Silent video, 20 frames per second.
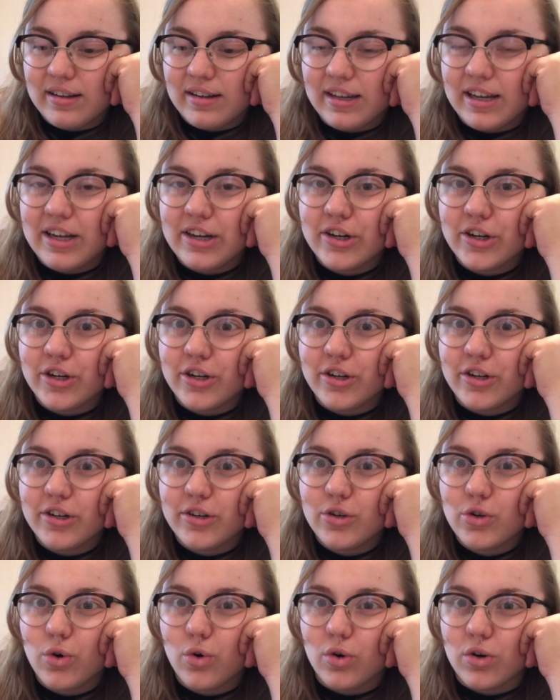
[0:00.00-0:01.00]
geared
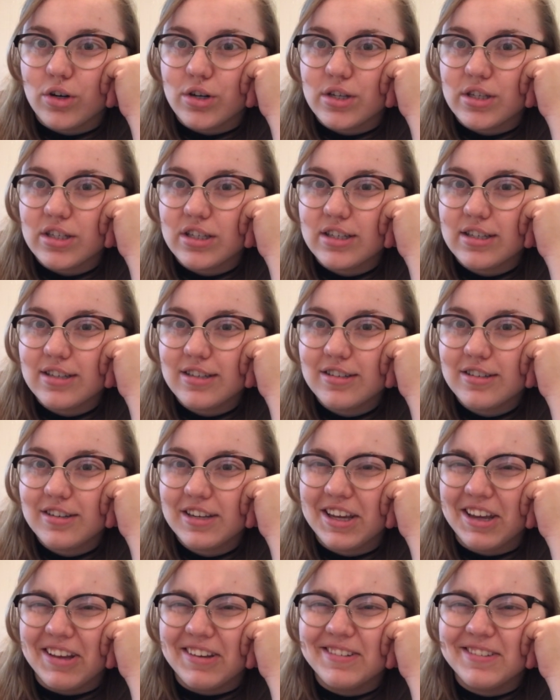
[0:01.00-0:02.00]
towards
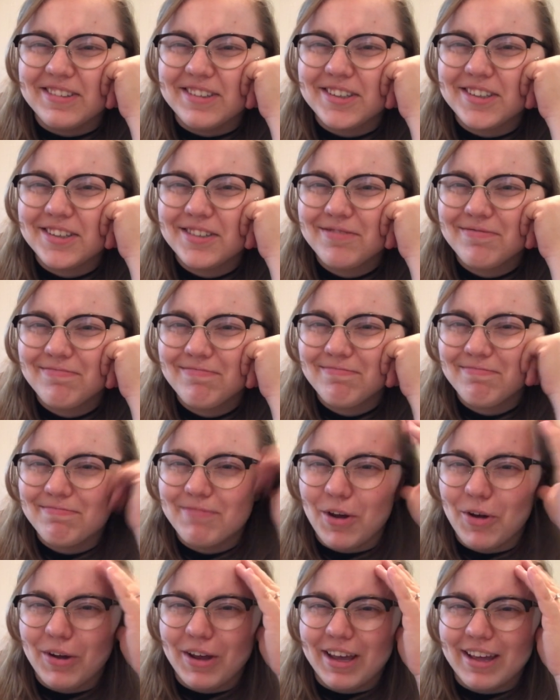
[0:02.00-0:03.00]
kids.
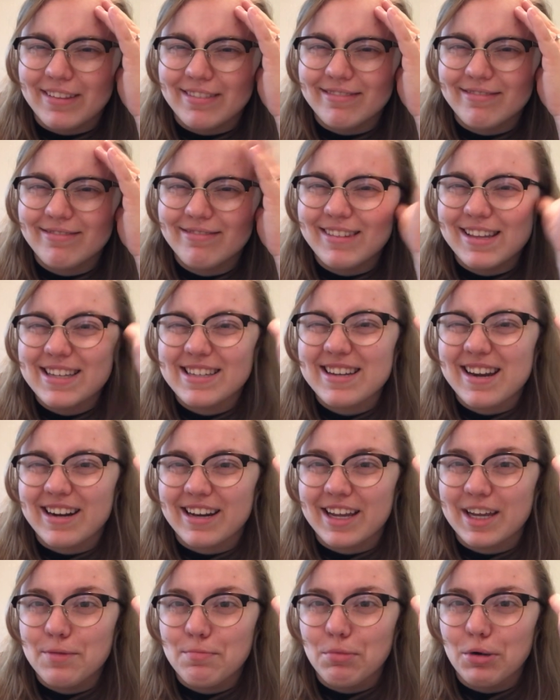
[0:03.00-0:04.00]
Okay, it's not a
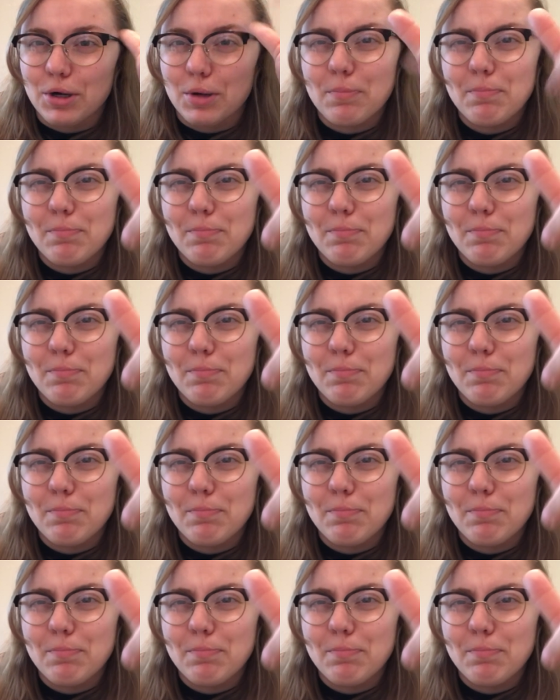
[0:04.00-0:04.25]
kid book,